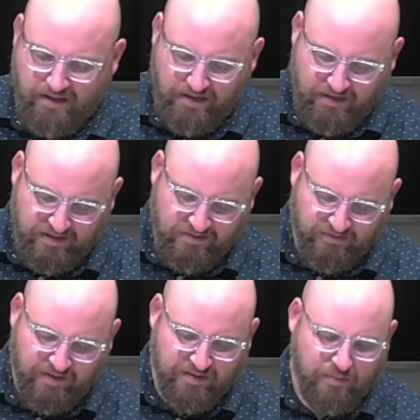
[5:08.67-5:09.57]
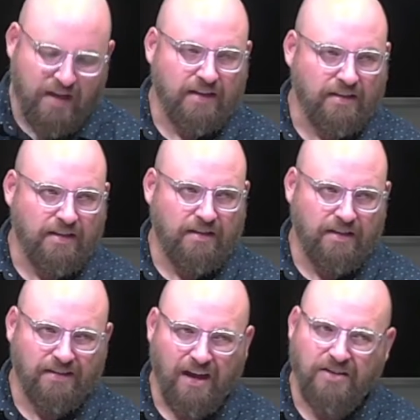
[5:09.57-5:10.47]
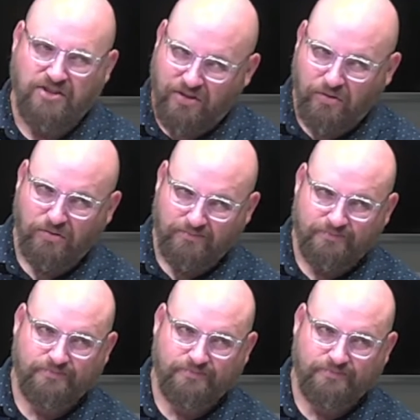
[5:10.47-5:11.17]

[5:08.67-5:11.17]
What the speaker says: it's fundamentally illogical.